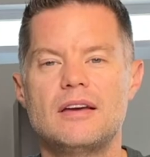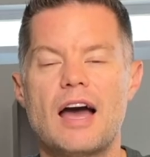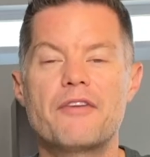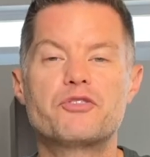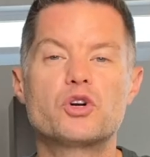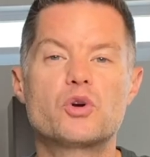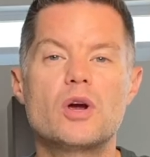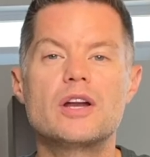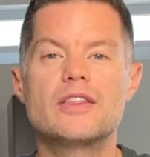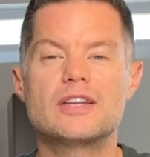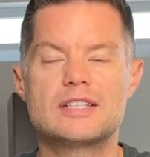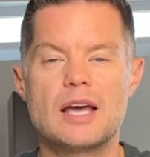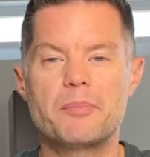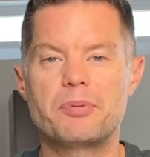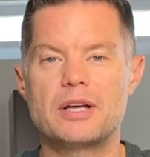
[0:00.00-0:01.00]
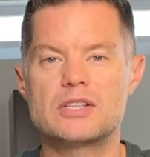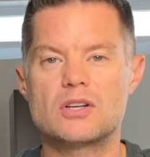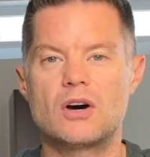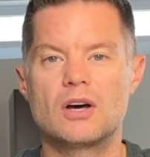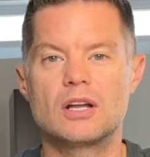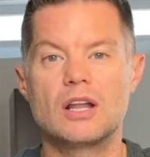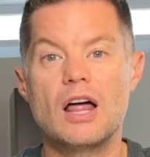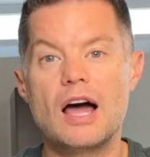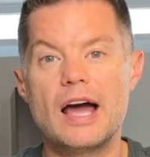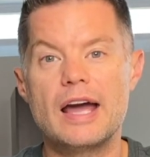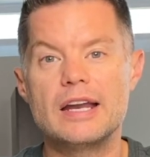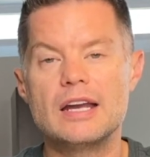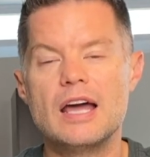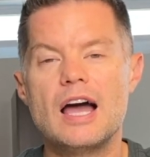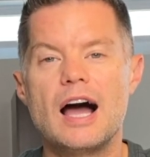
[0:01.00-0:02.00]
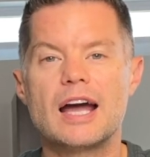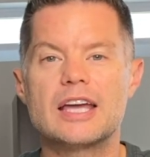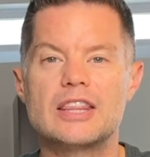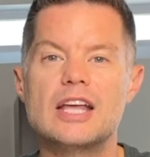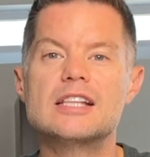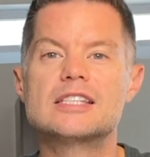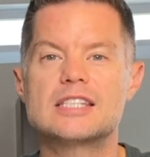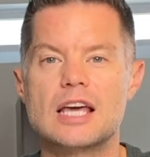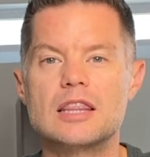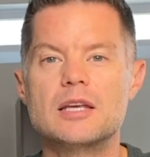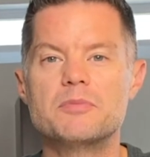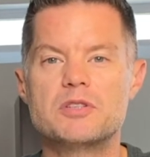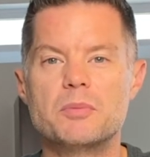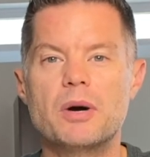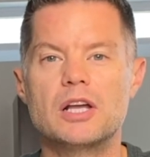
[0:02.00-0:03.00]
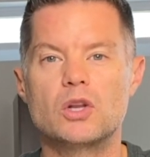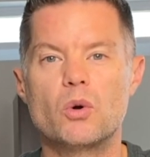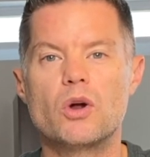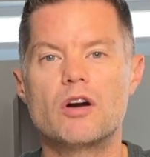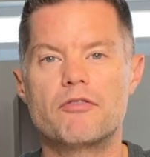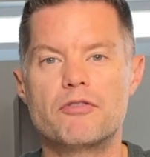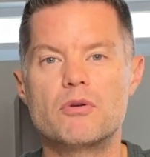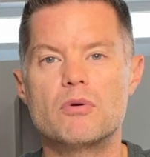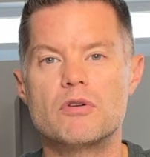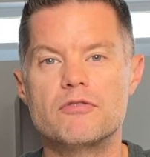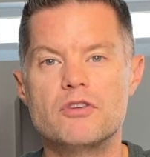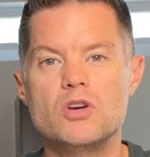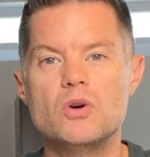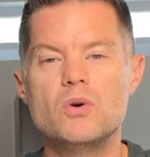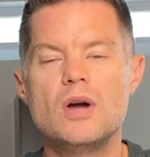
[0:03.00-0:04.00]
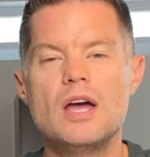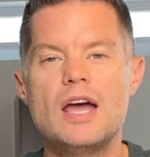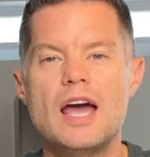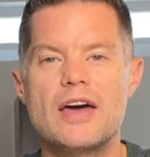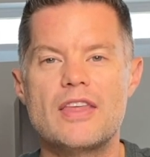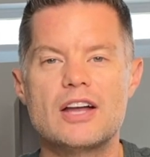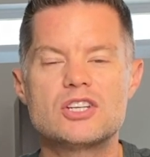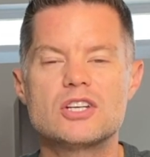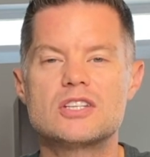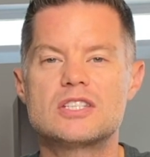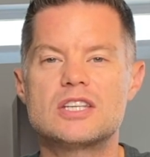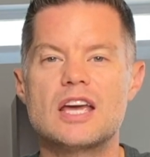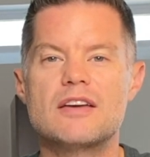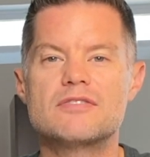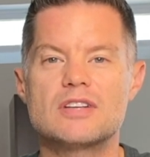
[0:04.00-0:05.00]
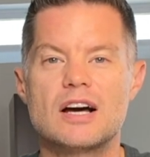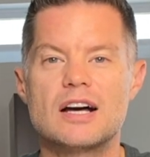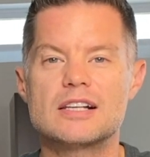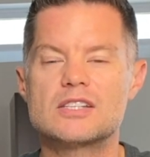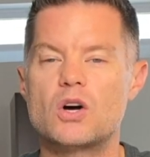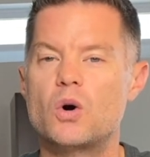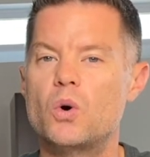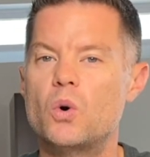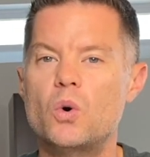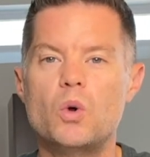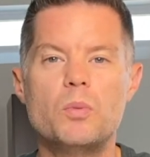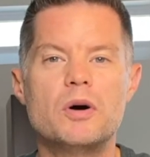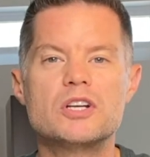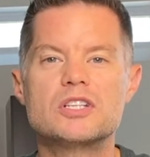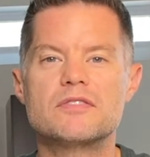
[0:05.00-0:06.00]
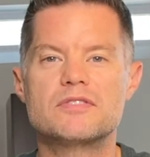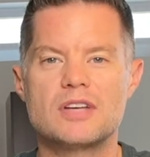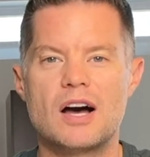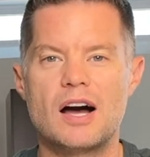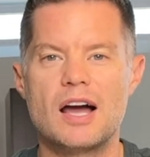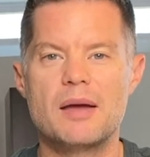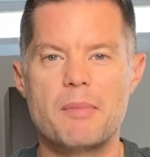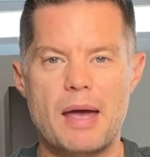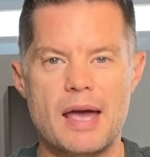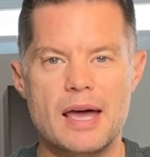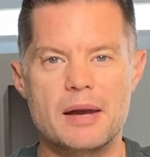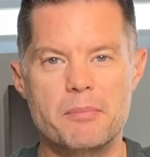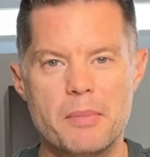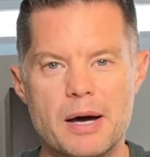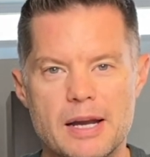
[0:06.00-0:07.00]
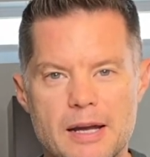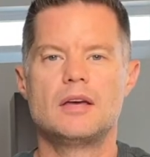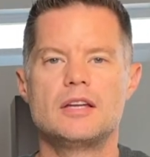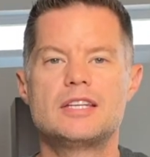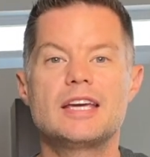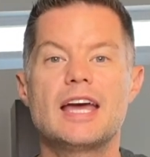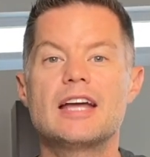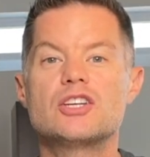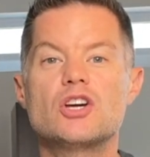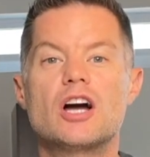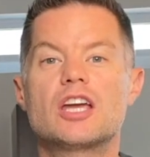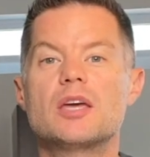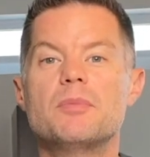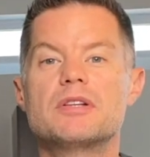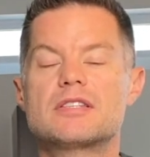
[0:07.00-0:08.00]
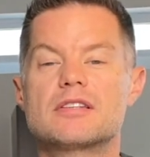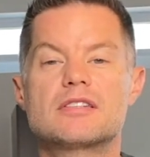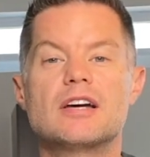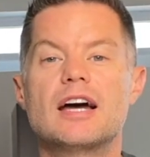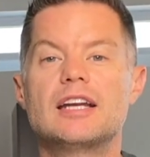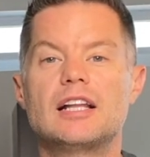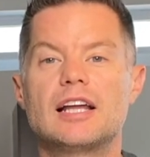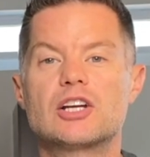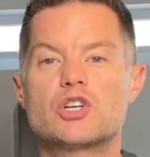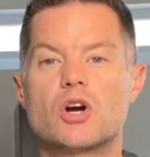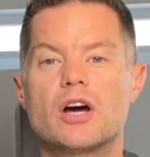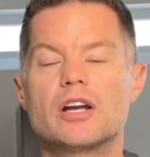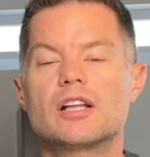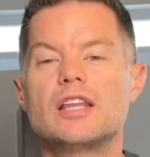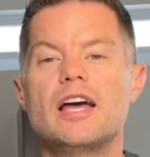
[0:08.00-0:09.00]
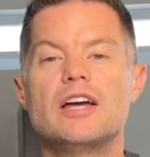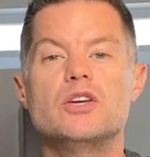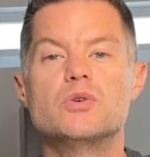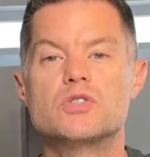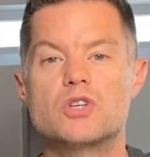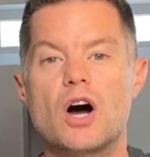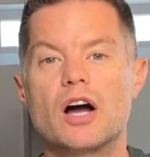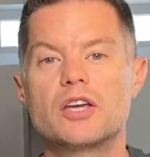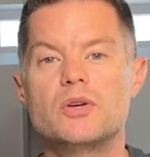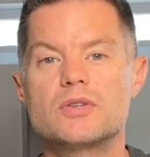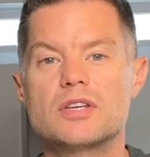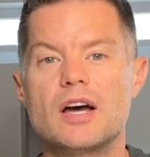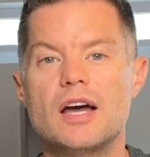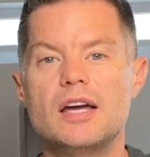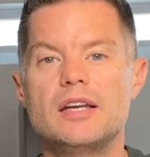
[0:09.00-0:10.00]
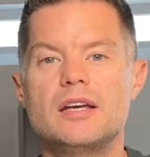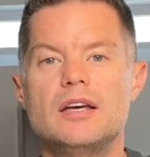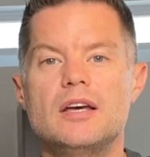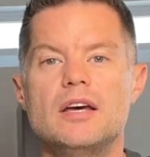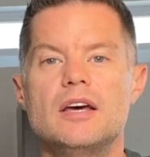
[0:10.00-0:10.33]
after creating the templates online, I can then send them to my lawyer for review, and that just saves us a whole bunch of time and money. To get documents signed electronically, I use DocuSign.